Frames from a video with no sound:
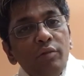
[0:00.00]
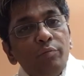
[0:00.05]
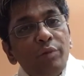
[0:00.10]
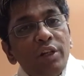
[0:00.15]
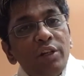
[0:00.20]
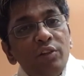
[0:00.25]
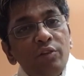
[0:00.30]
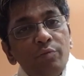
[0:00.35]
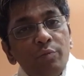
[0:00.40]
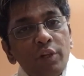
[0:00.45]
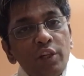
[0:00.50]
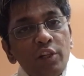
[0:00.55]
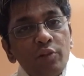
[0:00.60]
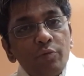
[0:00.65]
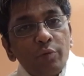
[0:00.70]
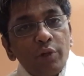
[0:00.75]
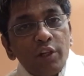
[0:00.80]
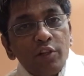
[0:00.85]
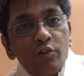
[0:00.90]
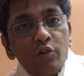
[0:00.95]
Please
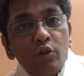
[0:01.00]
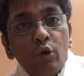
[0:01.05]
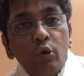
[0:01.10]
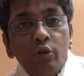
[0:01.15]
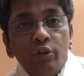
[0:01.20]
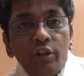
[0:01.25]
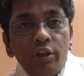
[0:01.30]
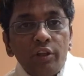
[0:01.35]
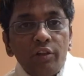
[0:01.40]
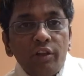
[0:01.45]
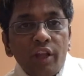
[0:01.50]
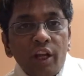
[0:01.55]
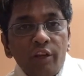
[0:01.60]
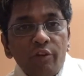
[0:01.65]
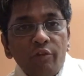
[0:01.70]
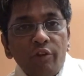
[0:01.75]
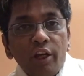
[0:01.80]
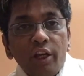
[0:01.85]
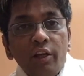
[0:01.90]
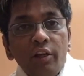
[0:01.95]
don't think
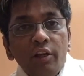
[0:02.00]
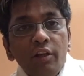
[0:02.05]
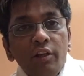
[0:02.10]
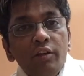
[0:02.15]
that way.